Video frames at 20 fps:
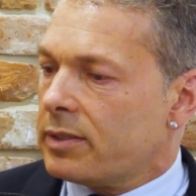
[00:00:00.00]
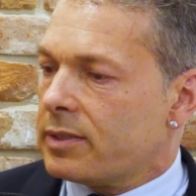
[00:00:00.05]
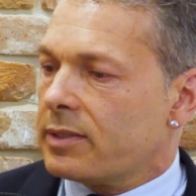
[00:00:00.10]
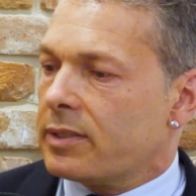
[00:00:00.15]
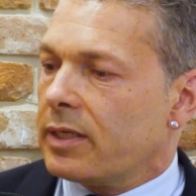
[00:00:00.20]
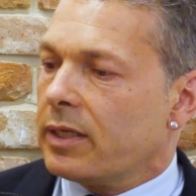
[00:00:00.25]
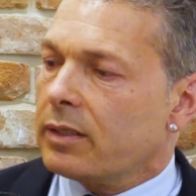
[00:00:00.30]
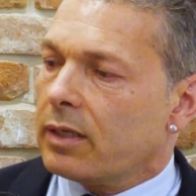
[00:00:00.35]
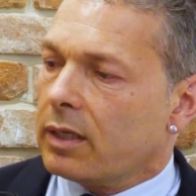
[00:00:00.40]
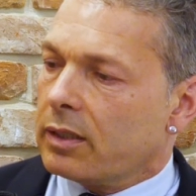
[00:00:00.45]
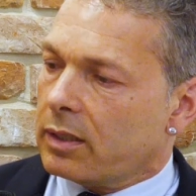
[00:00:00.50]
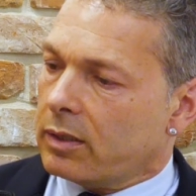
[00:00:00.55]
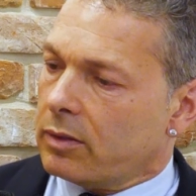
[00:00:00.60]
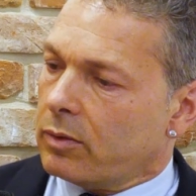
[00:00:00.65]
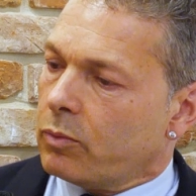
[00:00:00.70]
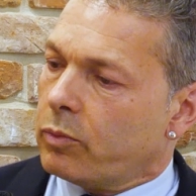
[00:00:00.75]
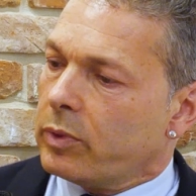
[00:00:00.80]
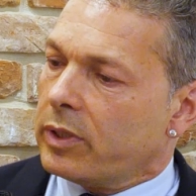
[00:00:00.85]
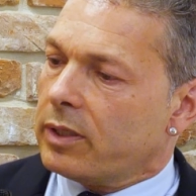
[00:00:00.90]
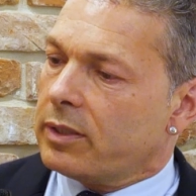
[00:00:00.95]
signal,
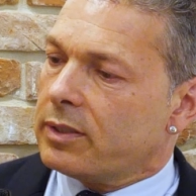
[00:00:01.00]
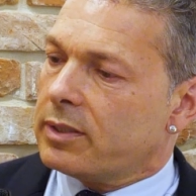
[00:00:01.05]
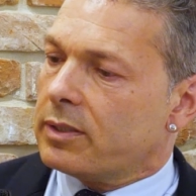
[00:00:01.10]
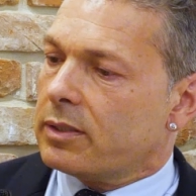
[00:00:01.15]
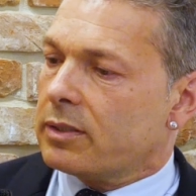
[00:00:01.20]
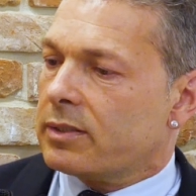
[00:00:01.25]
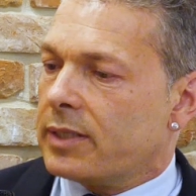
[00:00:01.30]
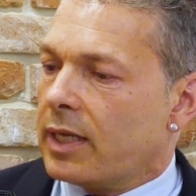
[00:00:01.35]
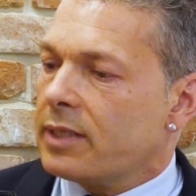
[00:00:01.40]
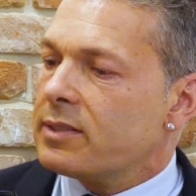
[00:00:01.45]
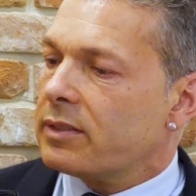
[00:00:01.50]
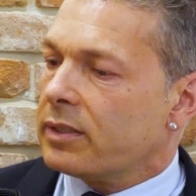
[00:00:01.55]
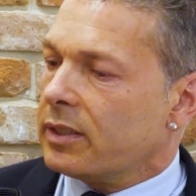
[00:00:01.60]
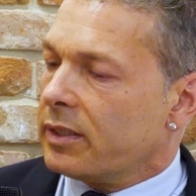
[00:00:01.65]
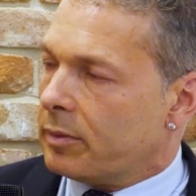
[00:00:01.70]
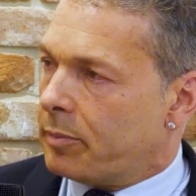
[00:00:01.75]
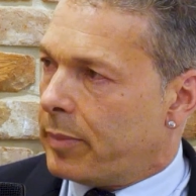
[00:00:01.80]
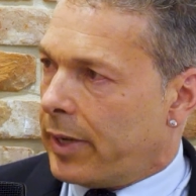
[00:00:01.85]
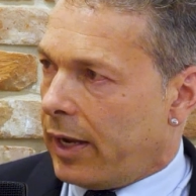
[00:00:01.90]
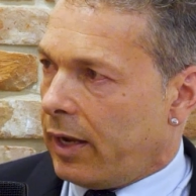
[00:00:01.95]
we sensing
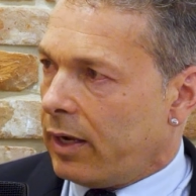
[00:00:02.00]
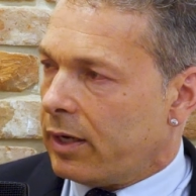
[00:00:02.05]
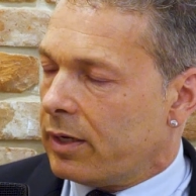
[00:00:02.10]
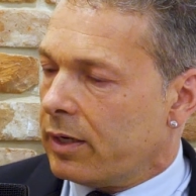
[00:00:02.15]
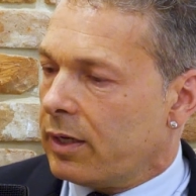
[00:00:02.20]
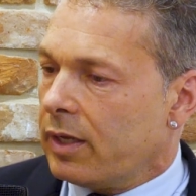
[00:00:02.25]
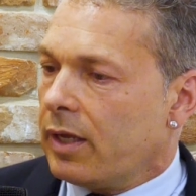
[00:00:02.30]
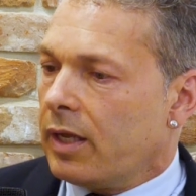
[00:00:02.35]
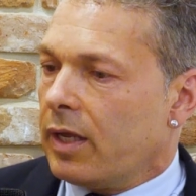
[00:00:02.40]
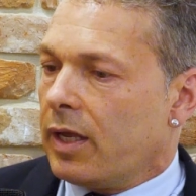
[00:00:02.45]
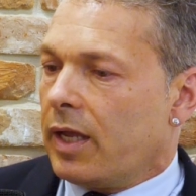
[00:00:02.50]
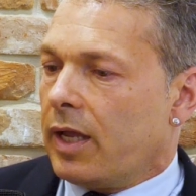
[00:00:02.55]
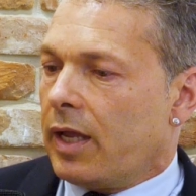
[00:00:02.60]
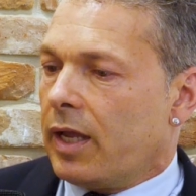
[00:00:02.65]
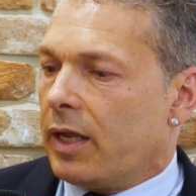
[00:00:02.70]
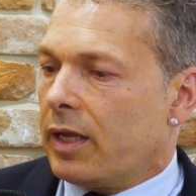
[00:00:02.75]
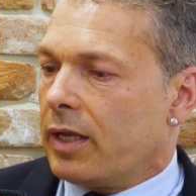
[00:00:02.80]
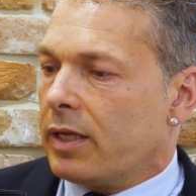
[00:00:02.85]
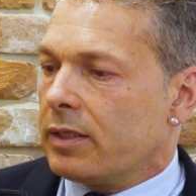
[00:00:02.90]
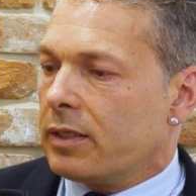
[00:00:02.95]
it back.
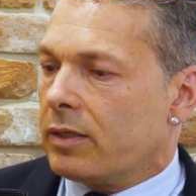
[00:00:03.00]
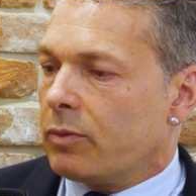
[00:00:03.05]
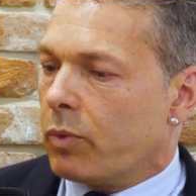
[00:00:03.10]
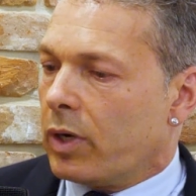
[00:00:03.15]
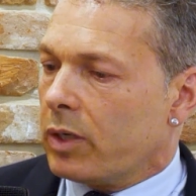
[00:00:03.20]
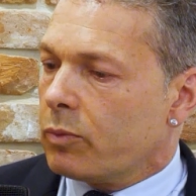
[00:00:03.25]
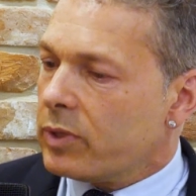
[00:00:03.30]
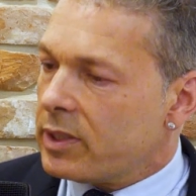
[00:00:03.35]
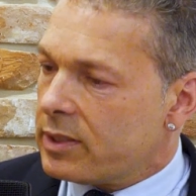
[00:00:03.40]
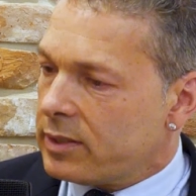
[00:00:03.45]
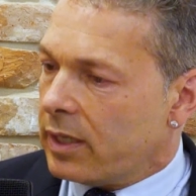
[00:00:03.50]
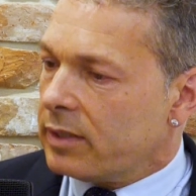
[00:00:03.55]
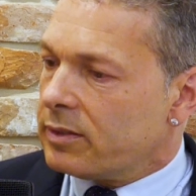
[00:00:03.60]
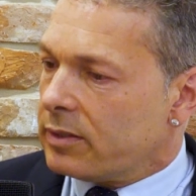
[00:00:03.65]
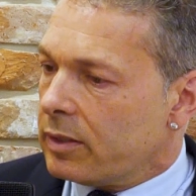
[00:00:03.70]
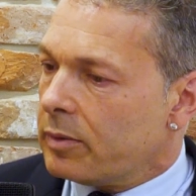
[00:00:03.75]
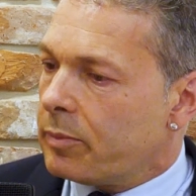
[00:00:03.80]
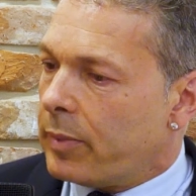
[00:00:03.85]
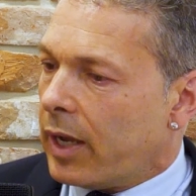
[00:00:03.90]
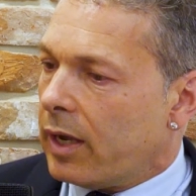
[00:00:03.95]
And when we sense
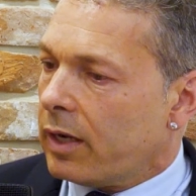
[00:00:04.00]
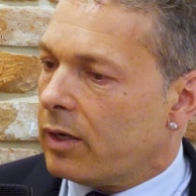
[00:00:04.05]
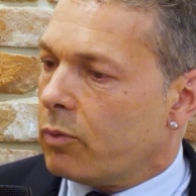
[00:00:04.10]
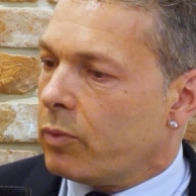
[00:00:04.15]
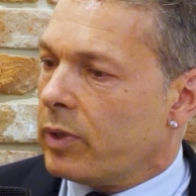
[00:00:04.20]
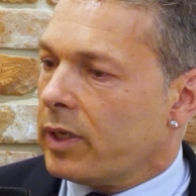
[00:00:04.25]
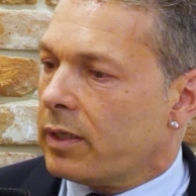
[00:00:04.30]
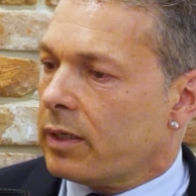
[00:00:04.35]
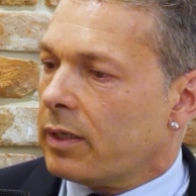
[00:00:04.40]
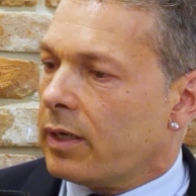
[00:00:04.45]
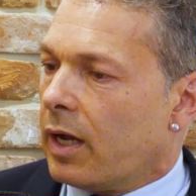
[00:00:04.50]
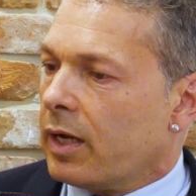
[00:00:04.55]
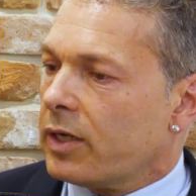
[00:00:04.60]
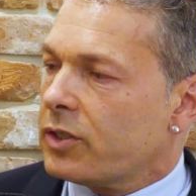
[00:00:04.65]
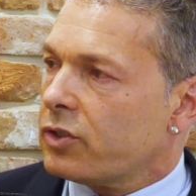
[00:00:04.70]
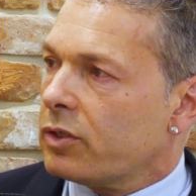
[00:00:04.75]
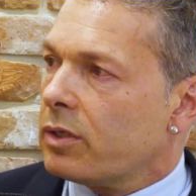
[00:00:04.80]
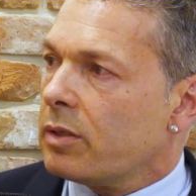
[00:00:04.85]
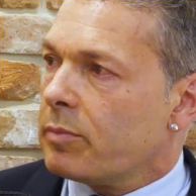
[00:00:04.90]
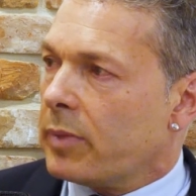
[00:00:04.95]
it back, we can
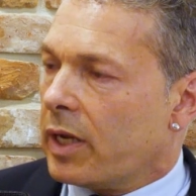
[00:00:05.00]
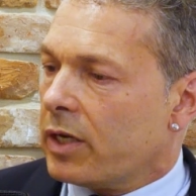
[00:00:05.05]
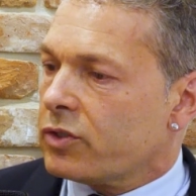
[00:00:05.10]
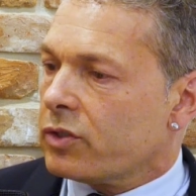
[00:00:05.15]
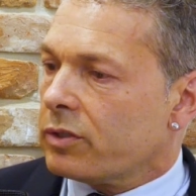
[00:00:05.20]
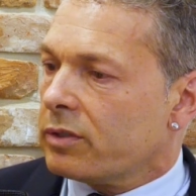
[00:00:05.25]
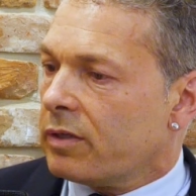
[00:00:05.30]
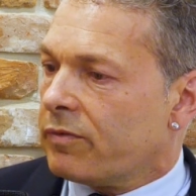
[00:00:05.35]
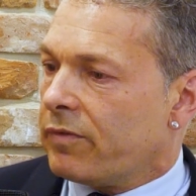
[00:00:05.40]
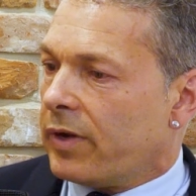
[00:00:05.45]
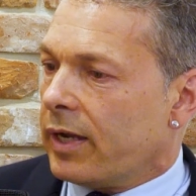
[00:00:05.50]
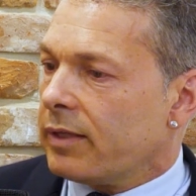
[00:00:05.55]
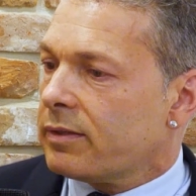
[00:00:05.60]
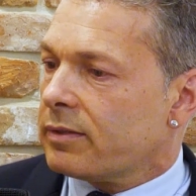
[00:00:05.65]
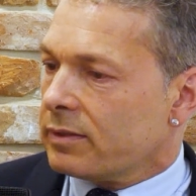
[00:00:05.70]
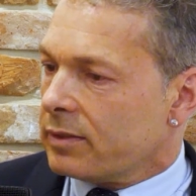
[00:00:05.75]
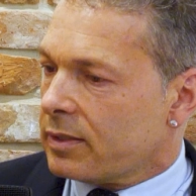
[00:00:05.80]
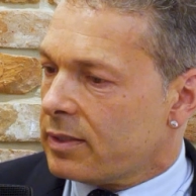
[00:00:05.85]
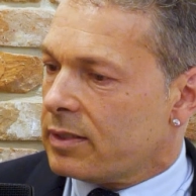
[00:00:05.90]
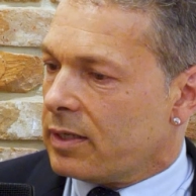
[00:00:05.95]
actually measure the
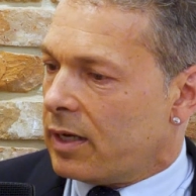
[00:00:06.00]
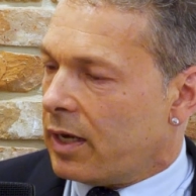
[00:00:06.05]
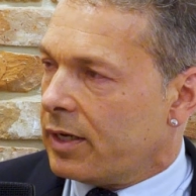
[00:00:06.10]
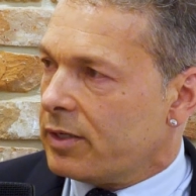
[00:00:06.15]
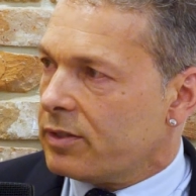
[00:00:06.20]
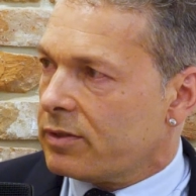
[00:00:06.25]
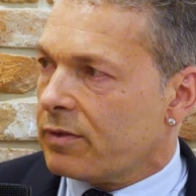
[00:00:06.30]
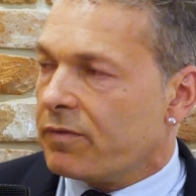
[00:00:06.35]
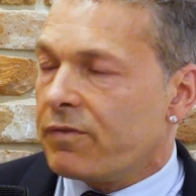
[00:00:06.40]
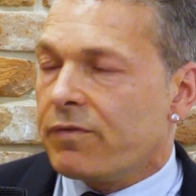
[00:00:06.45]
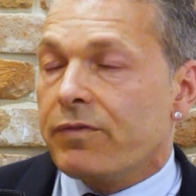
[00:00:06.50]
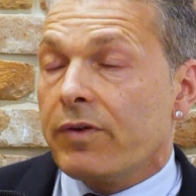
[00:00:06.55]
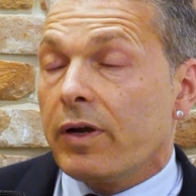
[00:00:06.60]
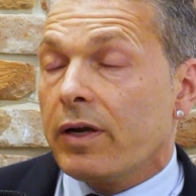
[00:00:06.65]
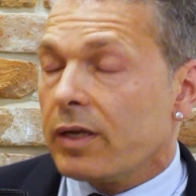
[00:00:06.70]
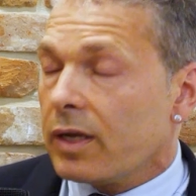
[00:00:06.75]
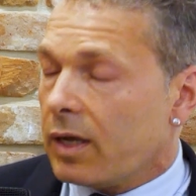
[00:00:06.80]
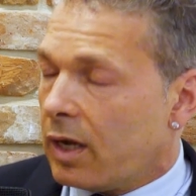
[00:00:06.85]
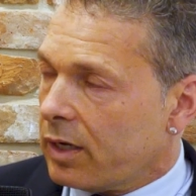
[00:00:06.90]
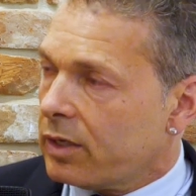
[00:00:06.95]
vital signs
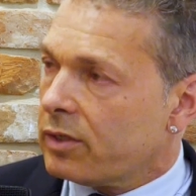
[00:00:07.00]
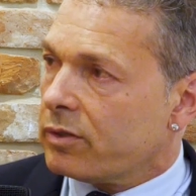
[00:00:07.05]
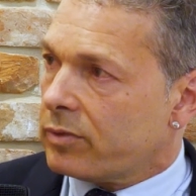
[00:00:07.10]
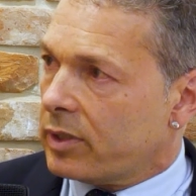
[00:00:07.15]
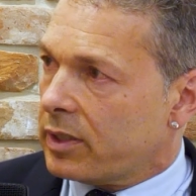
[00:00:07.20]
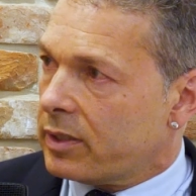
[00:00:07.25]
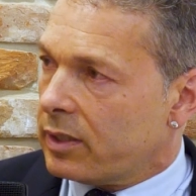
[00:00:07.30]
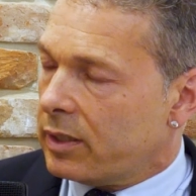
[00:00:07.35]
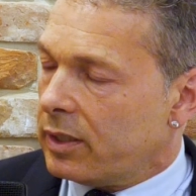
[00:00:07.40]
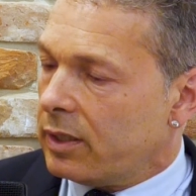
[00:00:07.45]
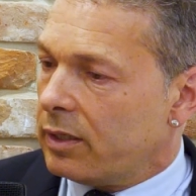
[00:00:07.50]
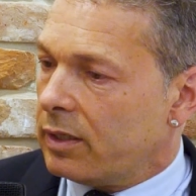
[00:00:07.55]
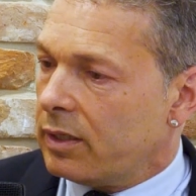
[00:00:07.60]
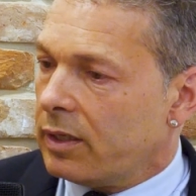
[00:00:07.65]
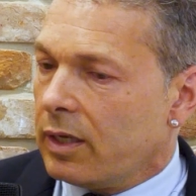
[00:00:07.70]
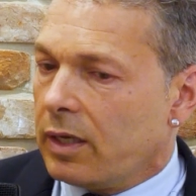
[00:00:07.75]
very accurately.